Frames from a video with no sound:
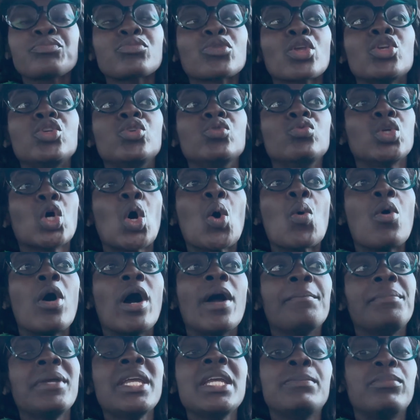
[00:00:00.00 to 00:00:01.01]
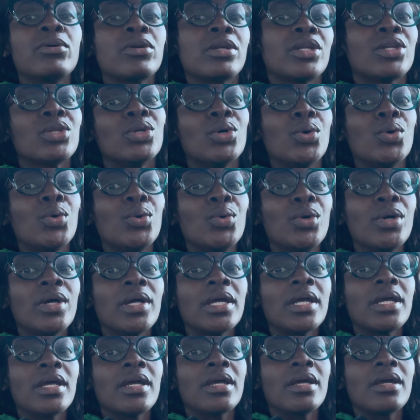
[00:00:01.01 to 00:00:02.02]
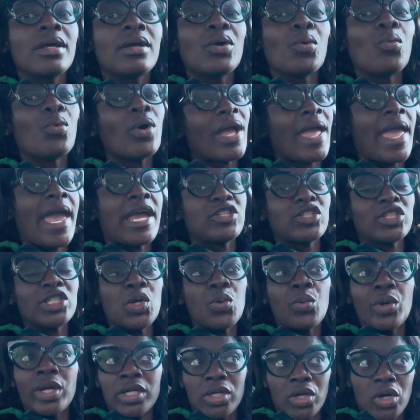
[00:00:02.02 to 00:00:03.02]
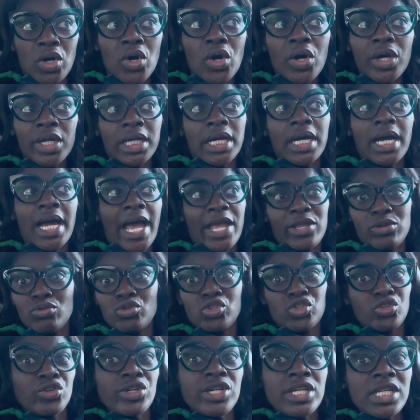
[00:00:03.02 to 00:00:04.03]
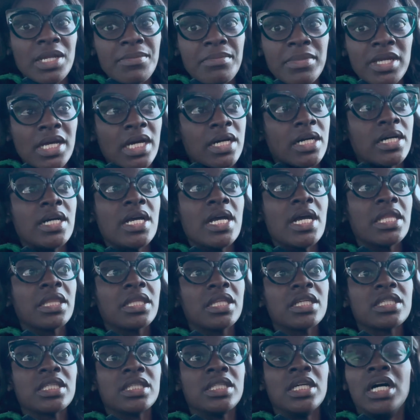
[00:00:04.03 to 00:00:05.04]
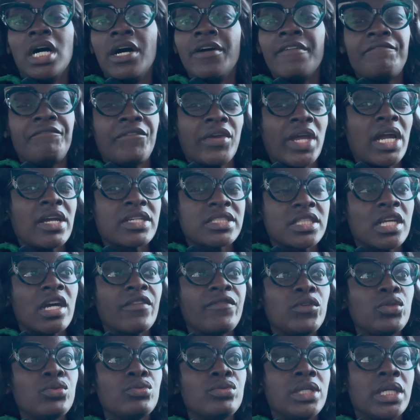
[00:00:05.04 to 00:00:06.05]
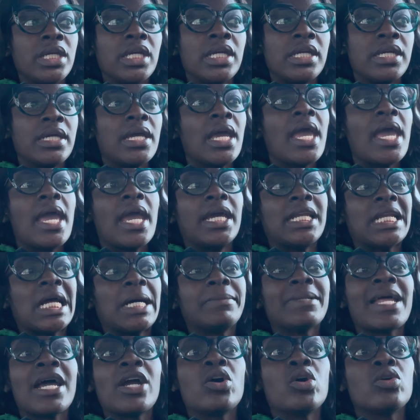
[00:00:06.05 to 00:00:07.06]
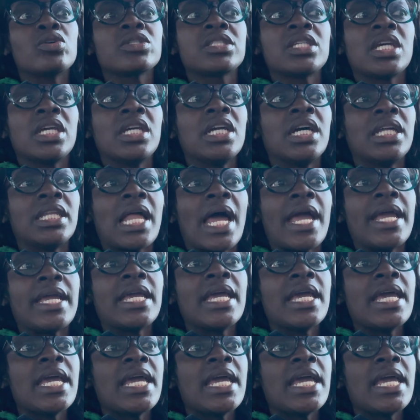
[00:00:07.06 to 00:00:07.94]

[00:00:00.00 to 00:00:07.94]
You don't want people to know what actually went on or how you treated me or the unfair stuff you did. And I'm not going to sit here like